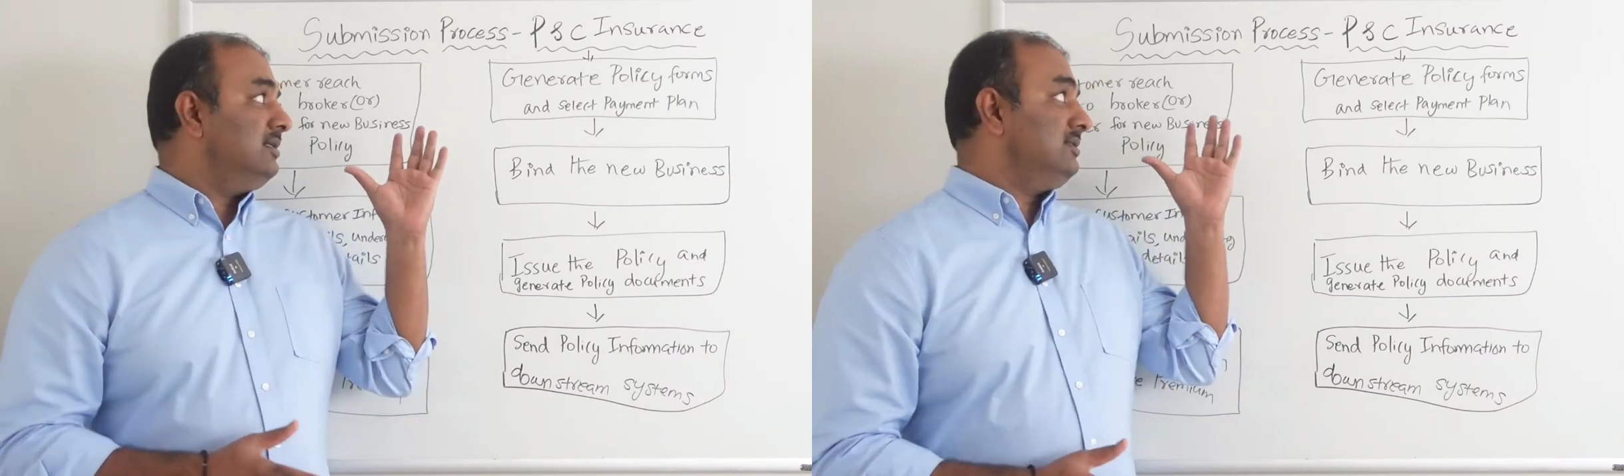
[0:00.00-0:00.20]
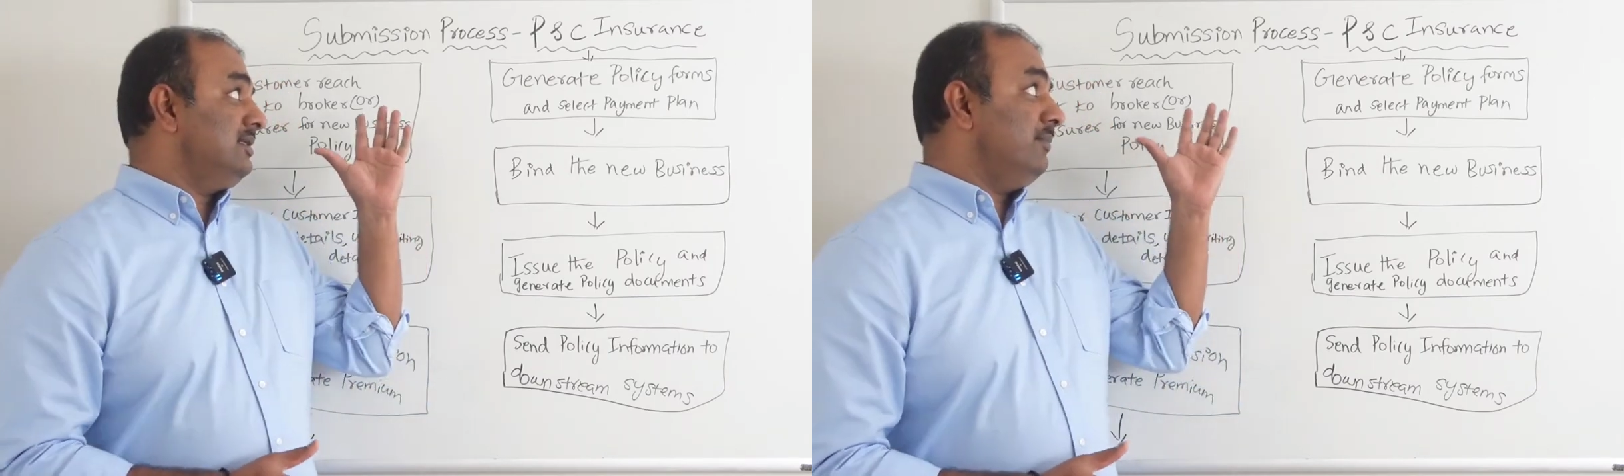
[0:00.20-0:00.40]

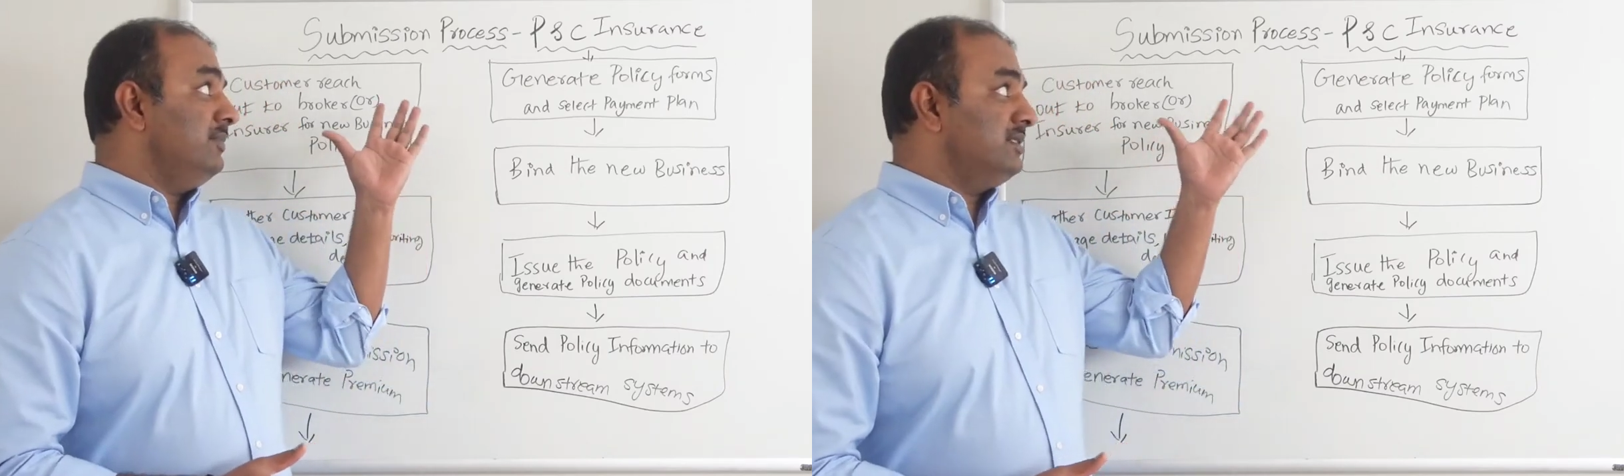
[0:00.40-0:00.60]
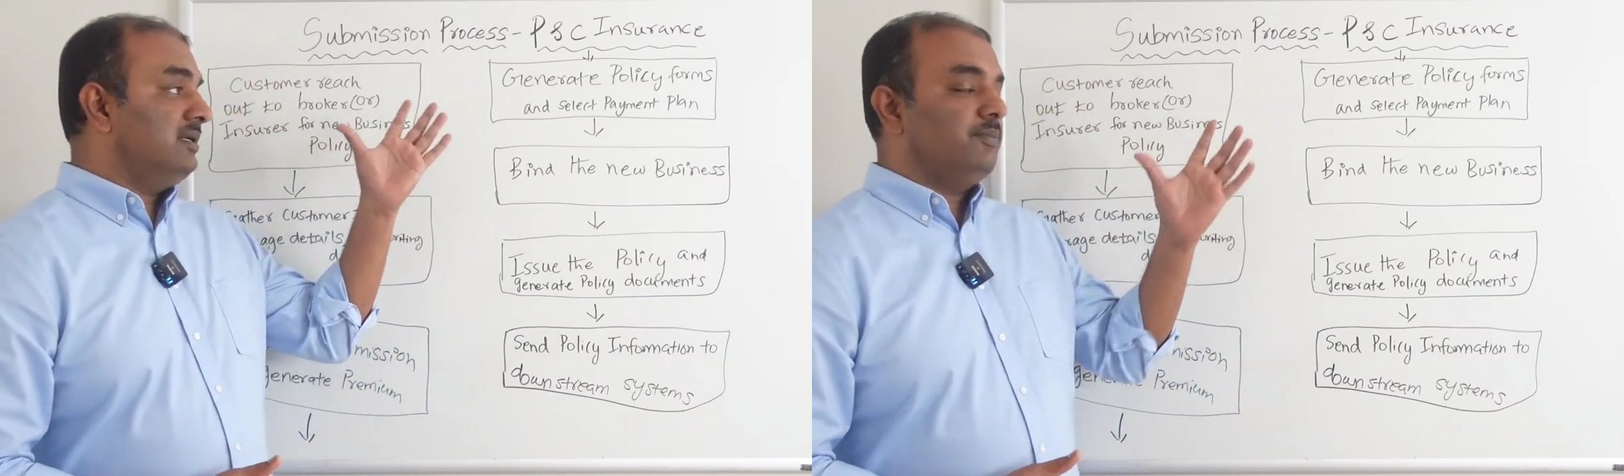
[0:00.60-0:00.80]

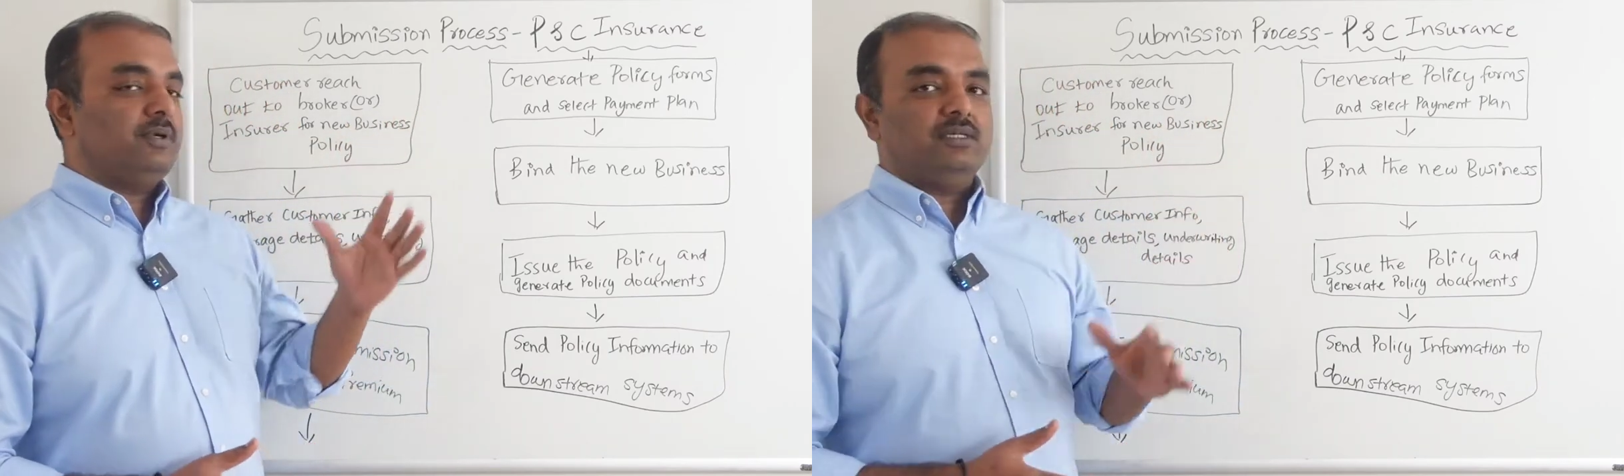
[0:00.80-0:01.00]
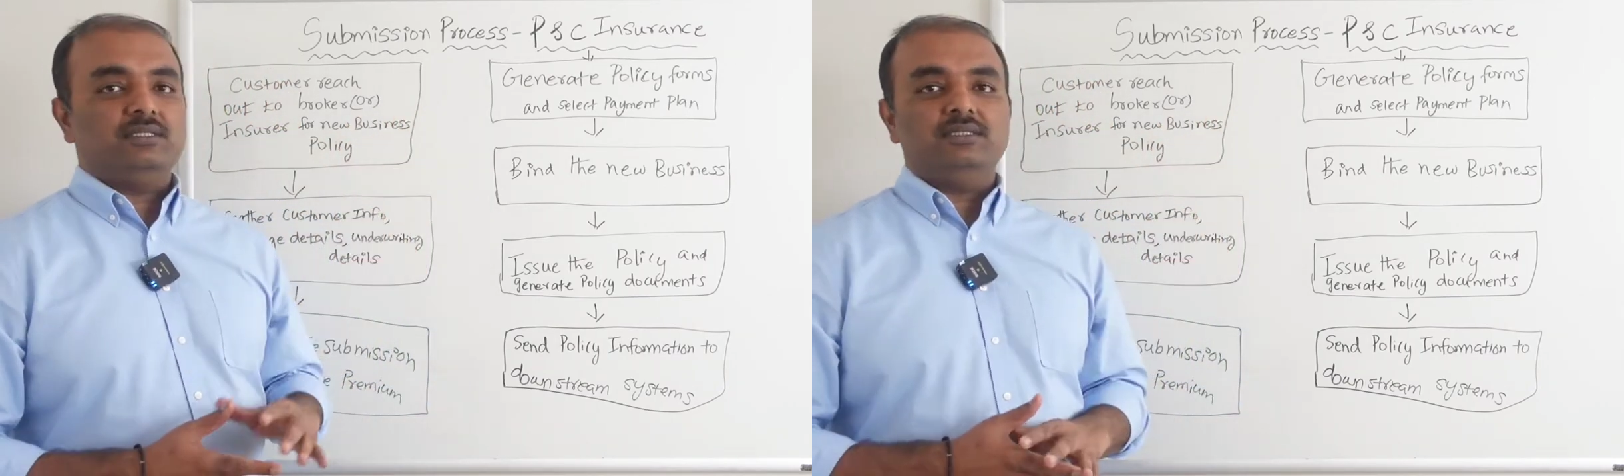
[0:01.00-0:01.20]
submission
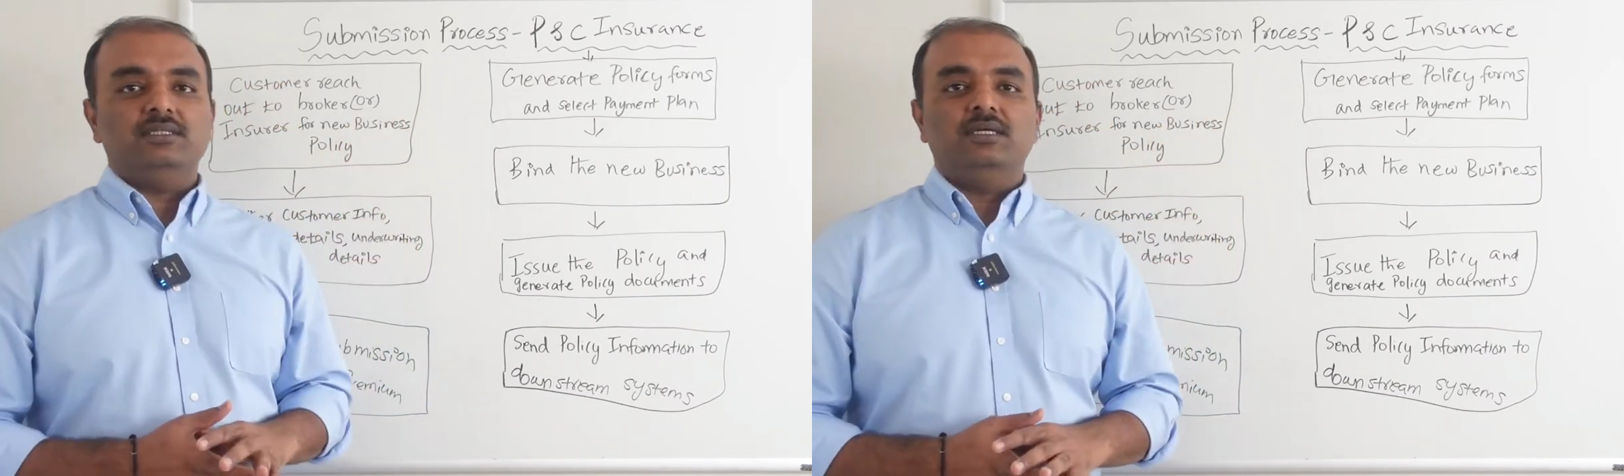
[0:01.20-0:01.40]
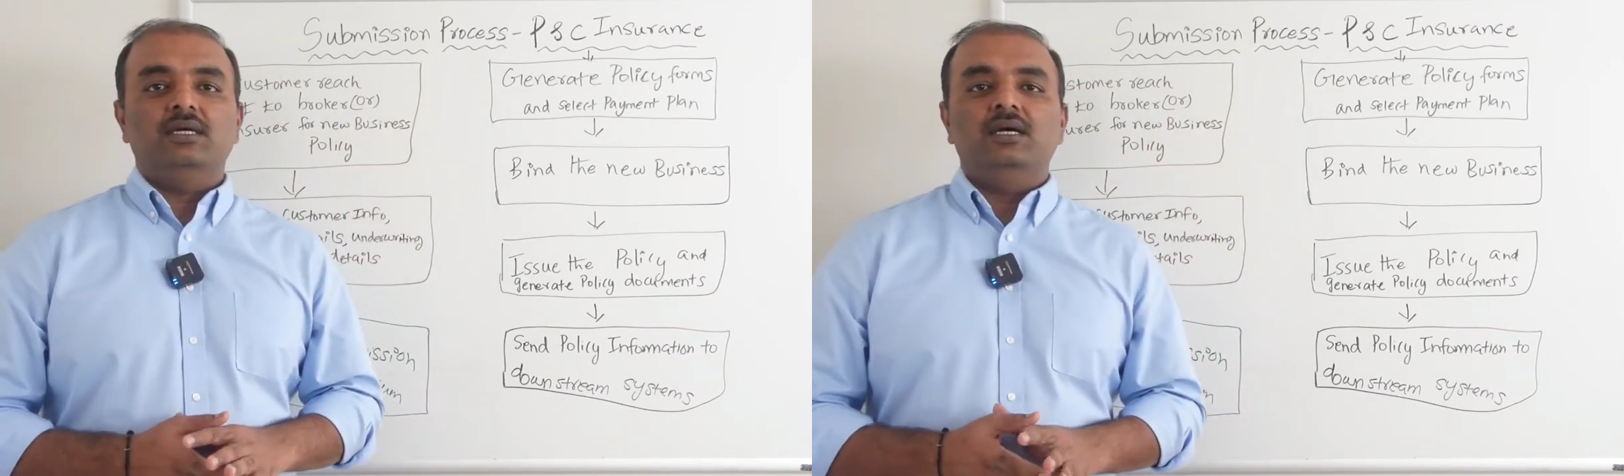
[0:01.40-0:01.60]
process